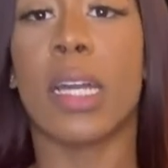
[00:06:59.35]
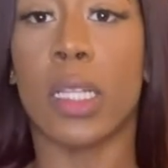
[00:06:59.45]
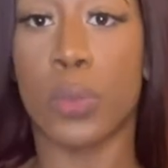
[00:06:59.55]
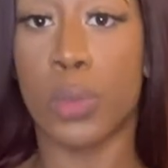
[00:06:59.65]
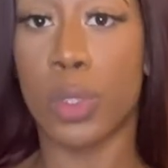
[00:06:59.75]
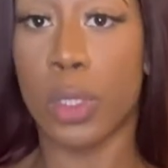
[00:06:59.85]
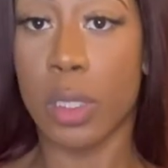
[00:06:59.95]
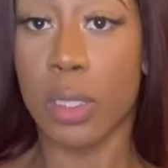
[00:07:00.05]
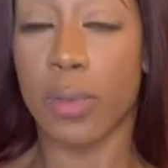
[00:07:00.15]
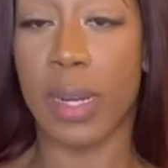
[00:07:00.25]

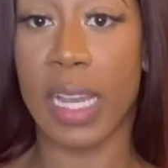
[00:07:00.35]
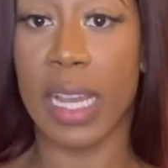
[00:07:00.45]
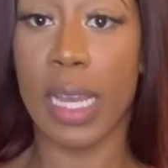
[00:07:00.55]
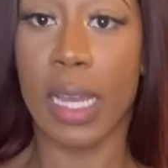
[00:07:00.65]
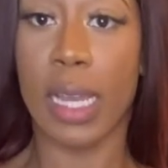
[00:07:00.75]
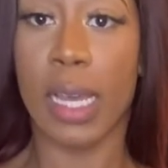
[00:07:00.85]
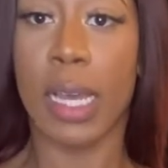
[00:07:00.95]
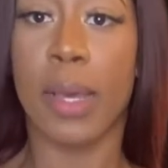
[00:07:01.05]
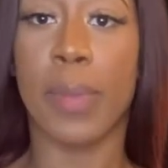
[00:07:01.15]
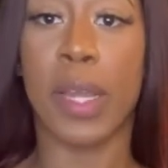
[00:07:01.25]
glutes, right? By